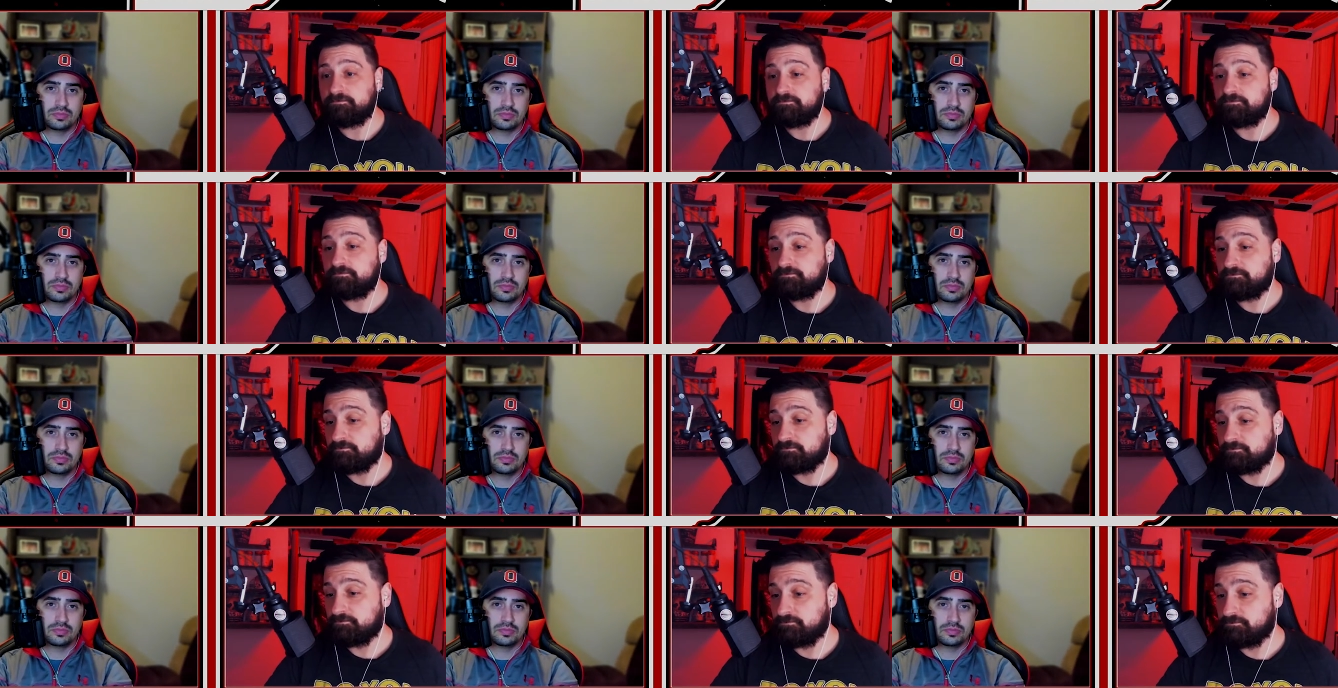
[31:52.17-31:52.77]

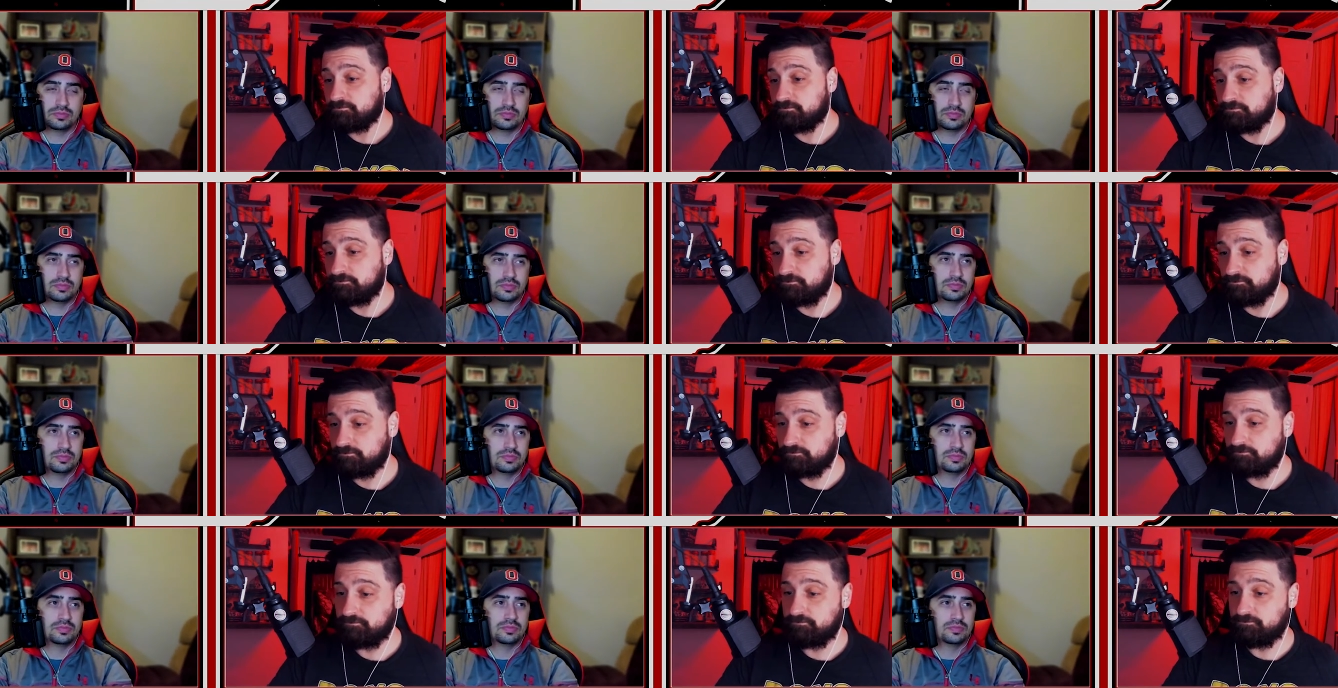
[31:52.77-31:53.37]

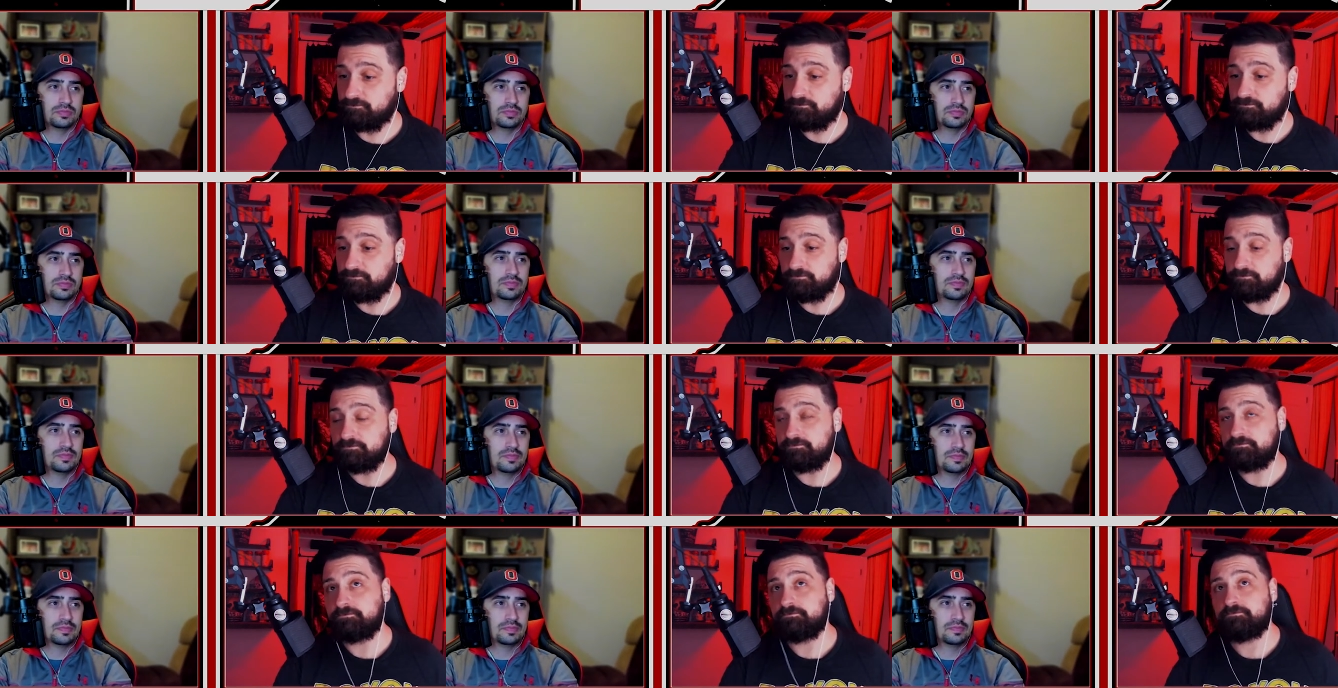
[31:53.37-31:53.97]

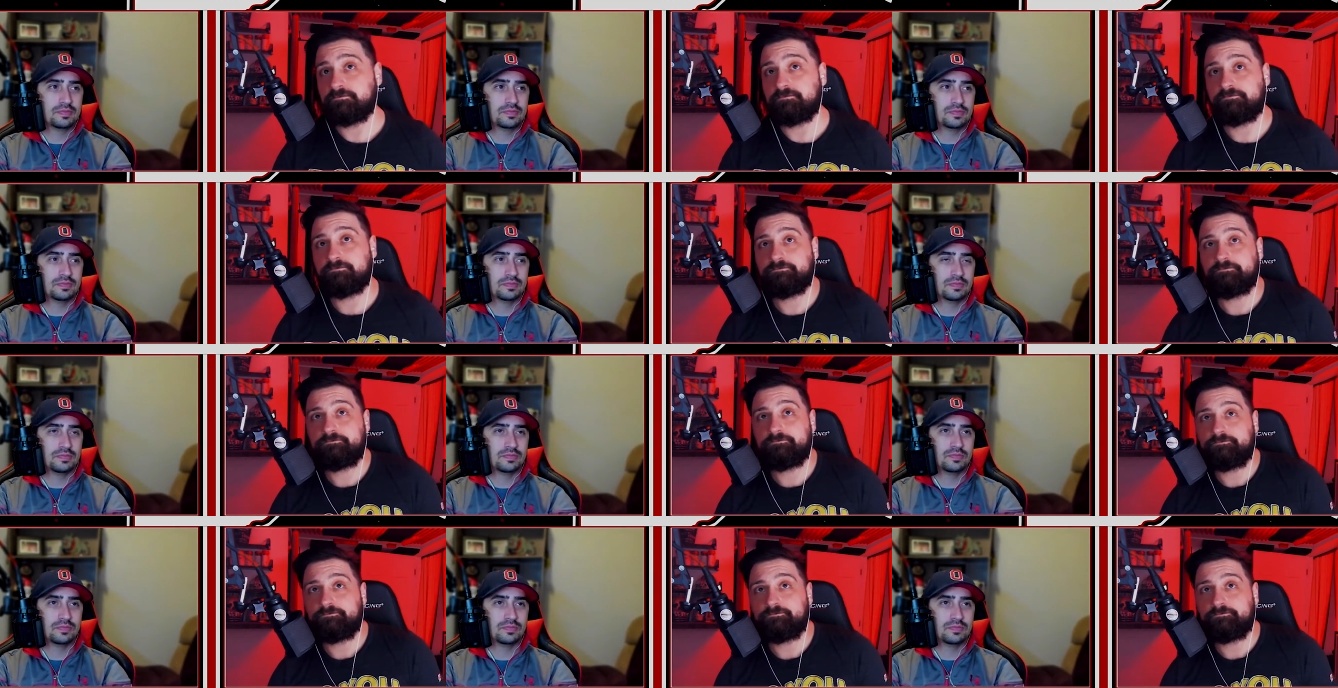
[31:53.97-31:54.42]
(silence)